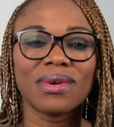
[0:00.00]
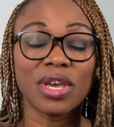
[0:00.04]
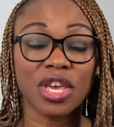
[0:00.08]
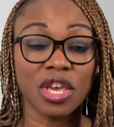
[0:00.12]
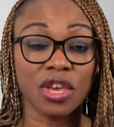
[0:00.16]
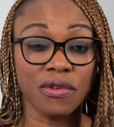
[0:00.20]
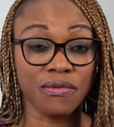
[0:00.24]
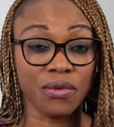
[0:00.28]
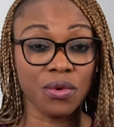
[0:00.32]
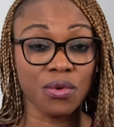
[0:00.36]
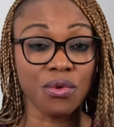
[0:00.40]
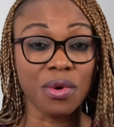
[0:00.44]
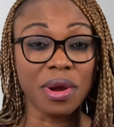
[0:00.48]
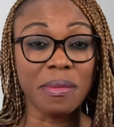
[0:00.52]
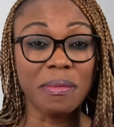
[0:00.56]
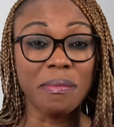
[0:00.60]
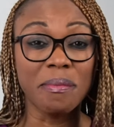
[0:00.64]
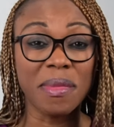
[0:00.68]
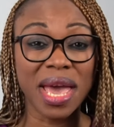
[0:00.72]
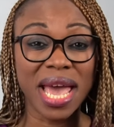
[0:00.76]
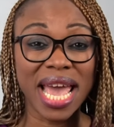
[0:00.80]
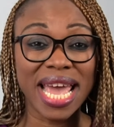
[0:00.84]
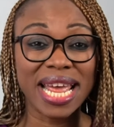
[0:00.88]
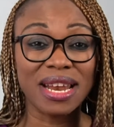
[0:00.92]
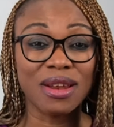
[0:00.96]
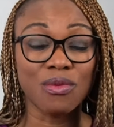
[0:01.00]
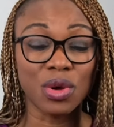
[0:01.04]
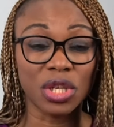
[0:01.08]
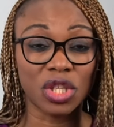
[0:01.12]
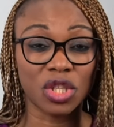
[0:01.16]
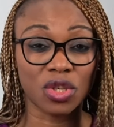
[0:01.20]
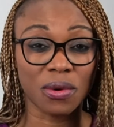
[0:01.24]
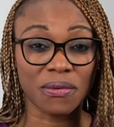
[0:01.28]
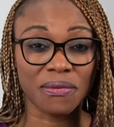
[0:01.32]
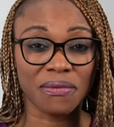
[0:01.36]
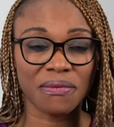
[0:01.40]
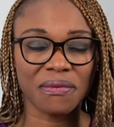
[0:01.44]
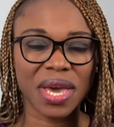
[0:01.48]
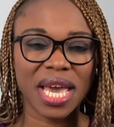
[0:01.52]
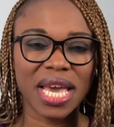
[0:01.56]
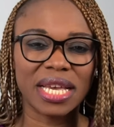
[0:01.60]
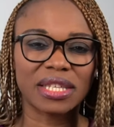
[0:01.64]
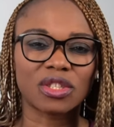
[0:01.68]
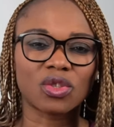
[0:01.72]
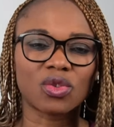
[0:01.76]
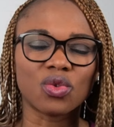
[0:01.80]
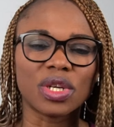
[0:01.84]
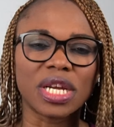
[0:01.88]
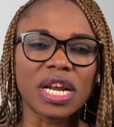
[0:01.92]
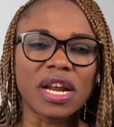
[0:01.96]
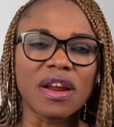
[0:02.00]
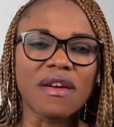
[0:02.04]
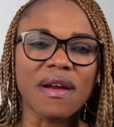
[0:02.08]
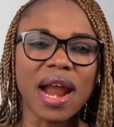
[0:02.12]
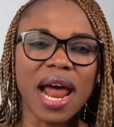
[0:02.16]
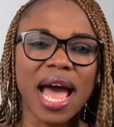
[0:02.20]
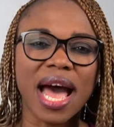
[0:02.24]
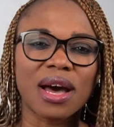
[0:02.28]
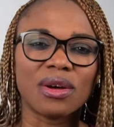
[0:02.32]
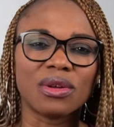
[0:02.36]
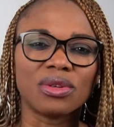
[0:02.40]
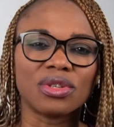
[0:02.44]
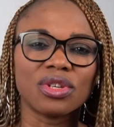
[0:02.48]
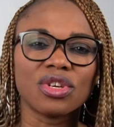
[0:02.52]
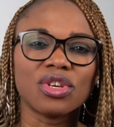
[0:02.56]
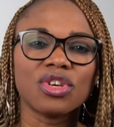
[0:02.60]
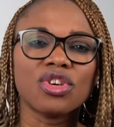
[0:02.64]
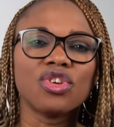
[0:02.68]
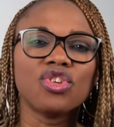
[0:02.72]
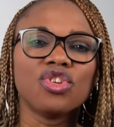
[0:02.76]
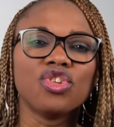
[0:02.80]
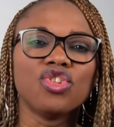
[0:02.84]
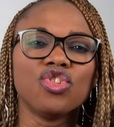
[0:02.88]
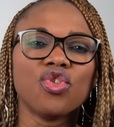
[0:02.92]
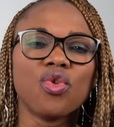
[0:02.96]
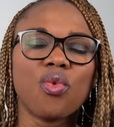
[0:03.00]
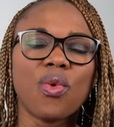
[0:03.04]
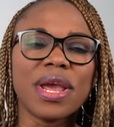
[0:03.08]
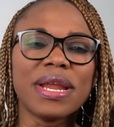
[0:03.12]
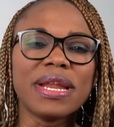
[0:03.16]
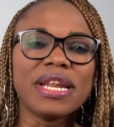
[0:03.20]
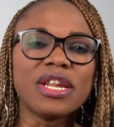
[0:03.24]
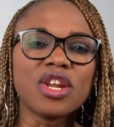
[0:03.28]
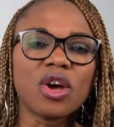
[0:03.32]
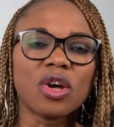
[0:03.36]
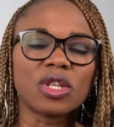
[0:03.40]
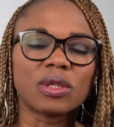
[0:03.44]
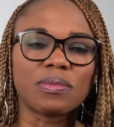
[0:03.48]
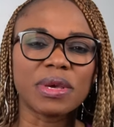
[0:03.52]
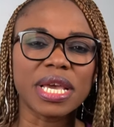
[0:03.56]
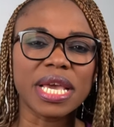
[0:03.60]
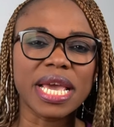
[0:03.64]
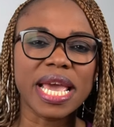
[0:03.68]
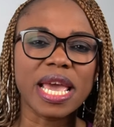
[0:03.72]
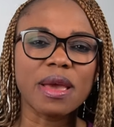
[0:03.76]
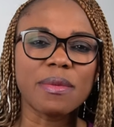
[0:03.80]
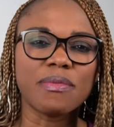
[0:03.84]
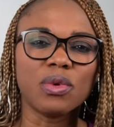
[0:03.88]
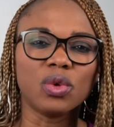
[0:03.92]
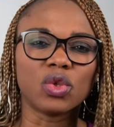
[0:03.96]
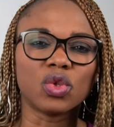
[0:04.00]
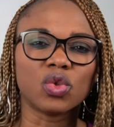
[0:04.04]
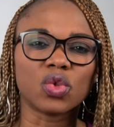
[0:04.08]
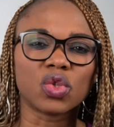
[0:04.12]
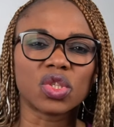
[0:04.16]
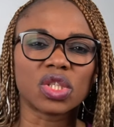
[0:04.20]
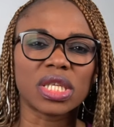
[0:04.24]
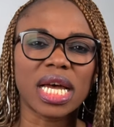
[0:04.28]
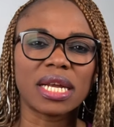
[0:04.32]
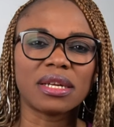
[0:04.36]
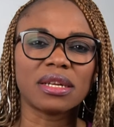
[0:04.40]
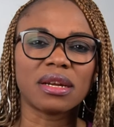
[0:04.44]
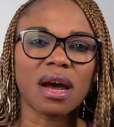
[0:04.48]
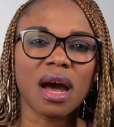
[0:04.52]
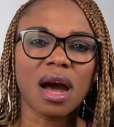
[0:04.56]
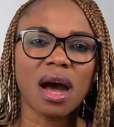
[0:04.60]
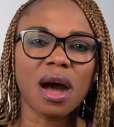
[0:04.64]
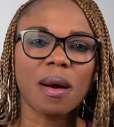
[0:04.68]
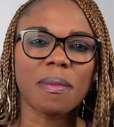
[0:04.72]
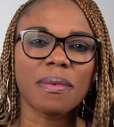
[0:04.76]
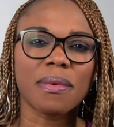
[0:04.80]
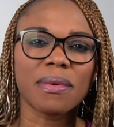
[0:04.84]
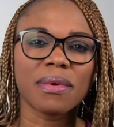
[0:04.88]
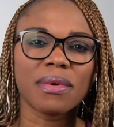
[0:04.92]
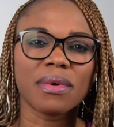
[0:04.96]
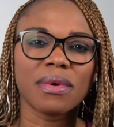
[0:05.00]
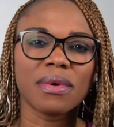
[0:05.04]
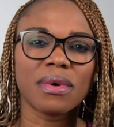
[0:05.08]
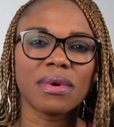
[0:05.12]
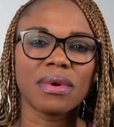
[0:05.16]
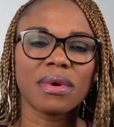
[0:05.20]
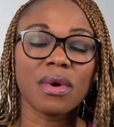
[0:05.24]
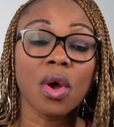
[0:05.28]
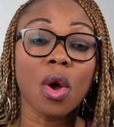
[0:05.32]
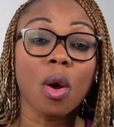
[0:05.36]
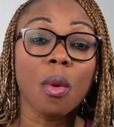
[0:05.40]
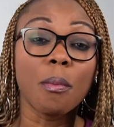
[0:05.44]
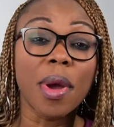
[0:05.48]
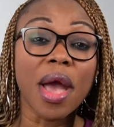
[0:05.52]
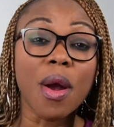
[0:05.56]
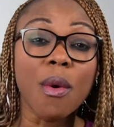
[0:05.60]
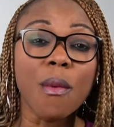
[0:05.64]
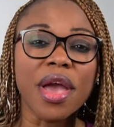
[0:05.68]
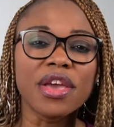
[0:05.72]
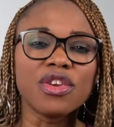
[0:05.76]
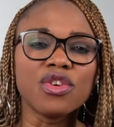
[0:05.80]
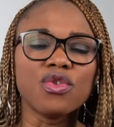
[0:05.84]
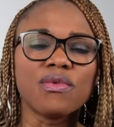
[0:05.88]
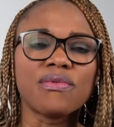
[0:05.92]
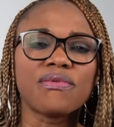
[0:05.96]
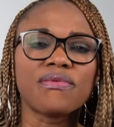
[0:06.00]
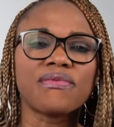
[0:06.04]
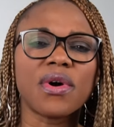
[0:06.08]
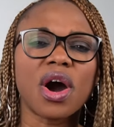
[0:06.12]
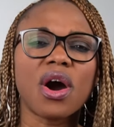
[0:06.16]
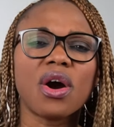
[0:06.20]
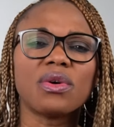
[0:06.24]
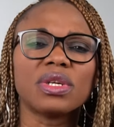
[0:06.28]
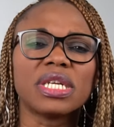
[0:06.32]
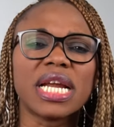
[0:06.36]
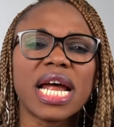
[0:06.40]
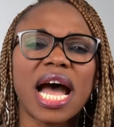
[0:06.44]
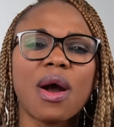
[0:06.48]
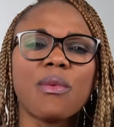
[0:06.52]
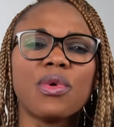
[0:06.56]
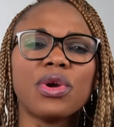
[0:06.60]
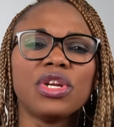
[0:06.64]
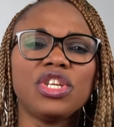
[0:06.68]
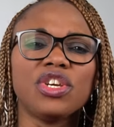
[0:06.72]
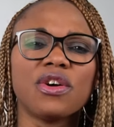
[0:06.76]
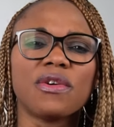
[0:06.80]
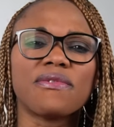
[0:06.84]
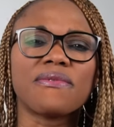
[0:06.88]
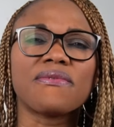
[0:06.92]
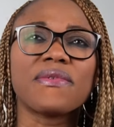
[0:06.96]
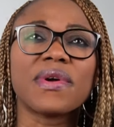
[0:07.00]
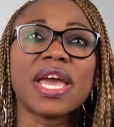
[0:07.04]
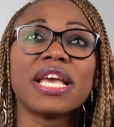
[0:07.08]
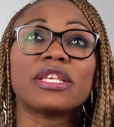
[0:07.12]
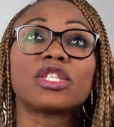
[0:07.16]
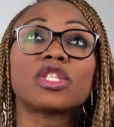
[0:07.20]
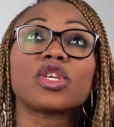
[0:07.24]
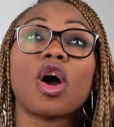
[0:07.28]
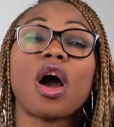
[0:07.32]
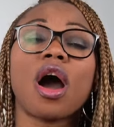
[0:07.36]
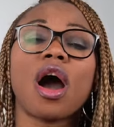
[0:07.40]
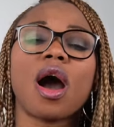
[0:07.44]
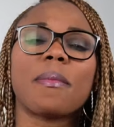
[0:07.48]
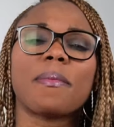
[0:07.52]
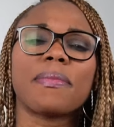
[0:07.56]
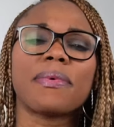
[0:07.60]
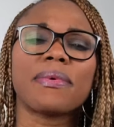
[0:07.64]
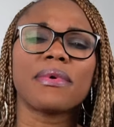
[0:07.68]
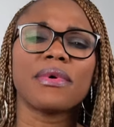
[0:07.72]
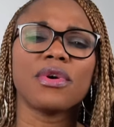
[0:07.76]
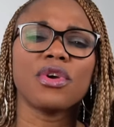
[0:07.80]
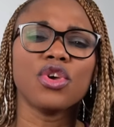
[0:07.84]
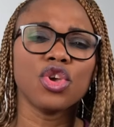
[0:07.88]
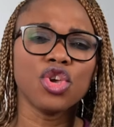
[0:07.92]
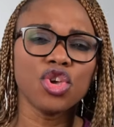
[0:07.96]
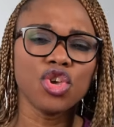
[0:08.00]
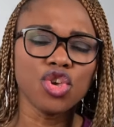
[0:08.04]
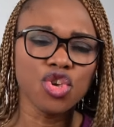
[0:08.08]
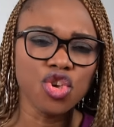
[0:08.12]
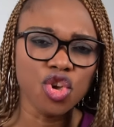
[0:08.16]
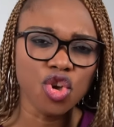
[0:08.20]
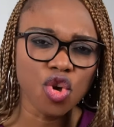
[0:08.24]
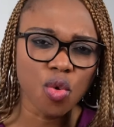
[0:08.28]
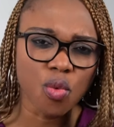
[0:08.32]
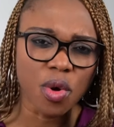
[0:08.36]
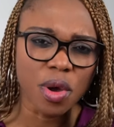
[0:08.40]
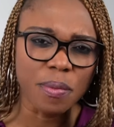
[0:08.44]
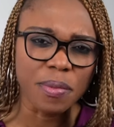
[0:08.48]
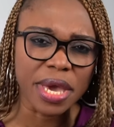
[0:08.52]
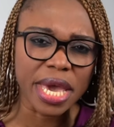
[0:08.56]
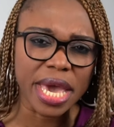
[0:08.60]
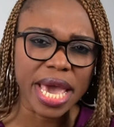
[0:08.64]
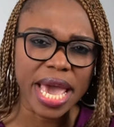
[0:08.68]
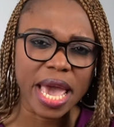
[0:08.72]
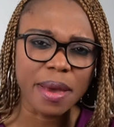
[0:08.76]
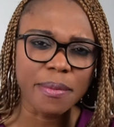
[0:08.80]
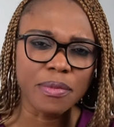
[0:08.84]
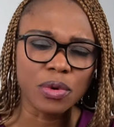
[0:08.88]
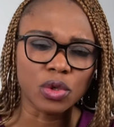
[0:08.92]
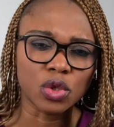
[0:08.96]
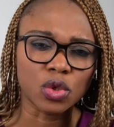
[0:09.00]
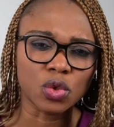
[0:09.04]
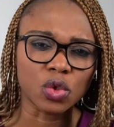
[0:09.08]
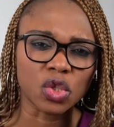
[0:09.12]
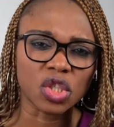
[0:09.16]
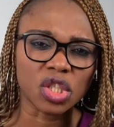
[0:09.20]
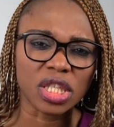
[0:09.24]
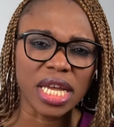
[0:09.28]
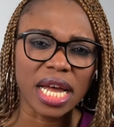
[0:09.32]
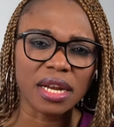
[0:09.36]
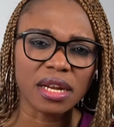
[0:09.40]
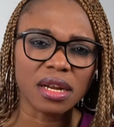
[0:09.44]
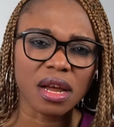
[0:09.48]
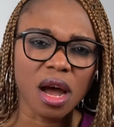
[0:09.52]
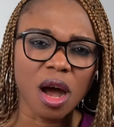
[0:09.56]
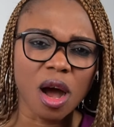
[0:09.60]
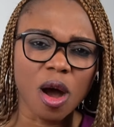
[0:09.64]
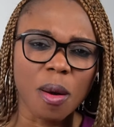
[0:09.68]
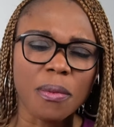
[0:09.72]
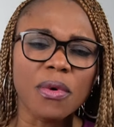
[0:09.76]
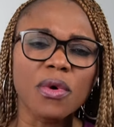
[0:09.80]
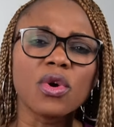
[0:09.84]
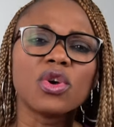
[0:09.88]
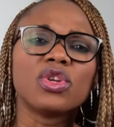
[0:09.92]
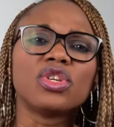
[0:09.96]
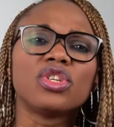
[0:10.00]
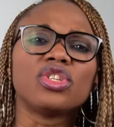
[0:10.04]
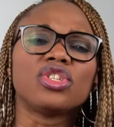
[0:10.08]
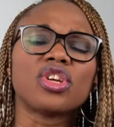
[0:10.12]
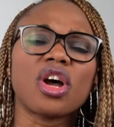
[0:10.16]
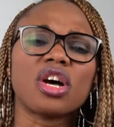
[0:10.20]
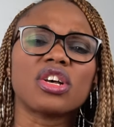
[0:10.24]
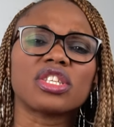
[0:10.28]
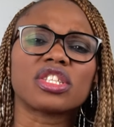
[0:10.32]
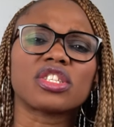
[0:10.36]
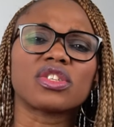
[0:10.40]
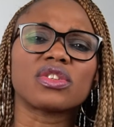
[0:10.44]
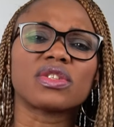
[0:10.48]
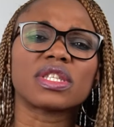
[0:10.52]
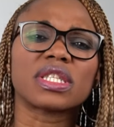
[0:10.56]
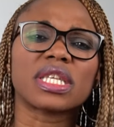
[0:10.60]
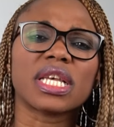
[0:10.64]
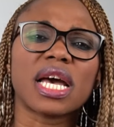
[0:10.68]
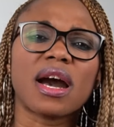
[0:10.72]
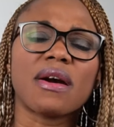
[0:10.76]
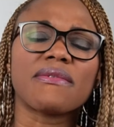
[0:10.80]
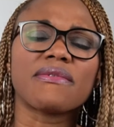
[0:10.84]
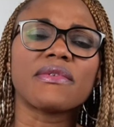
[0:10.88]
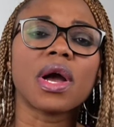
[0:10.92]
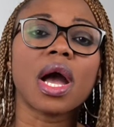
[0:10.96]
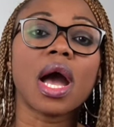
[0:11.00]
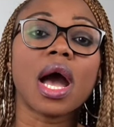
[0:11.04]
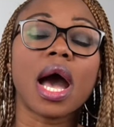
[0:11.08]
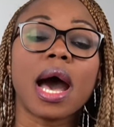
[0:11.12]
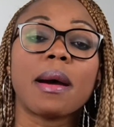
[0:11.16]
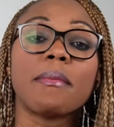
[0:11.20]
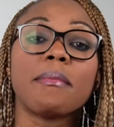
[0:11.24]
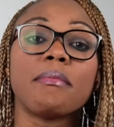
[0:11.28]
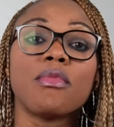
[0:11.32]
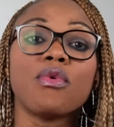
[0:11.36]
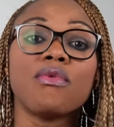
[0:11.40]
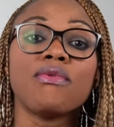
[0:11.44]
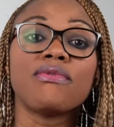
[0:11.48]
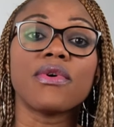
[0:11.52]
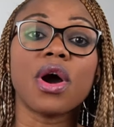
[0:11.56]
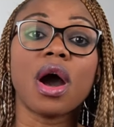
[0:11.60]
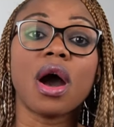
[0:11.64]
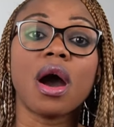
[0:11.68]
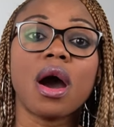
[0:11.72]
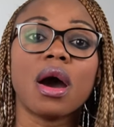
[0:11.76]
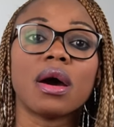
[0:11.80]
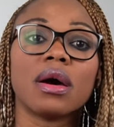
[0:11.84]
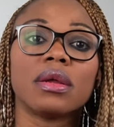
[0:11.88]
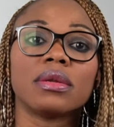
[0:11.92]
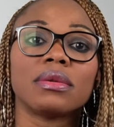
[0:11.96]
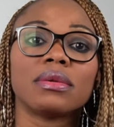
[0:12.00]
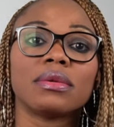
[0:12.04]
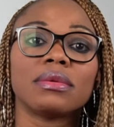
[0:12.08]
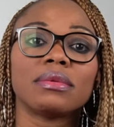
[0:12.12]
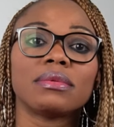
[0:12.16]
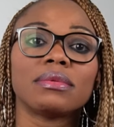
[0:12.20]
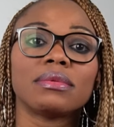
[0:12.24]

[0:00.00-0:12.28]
if you remain with your face to the ground, you will not be able to stand up. But when you fall down with your face up, you will be able to stand up, dust yourself, and move on.